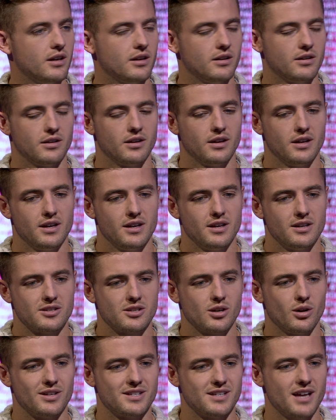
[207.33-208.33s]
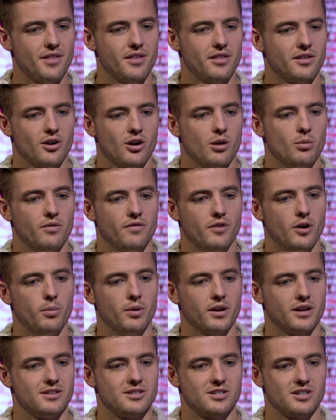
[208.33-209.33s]
And so it's not that they're
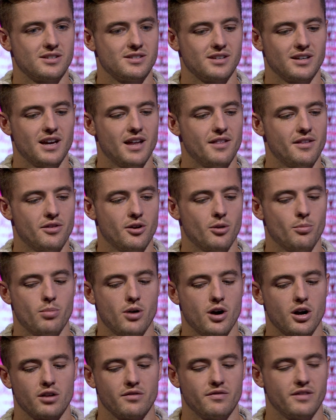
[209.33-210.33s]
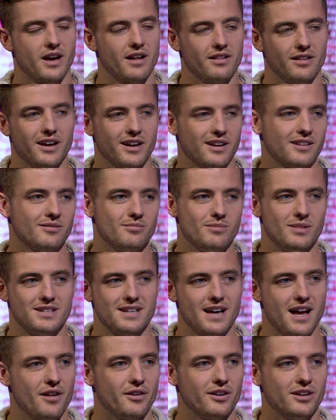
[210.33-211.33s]
homophobic, it's just, again, that they're part of that like
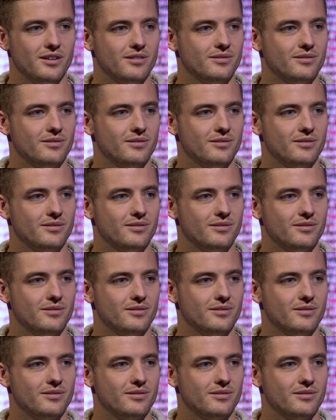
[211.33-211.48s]
mentality.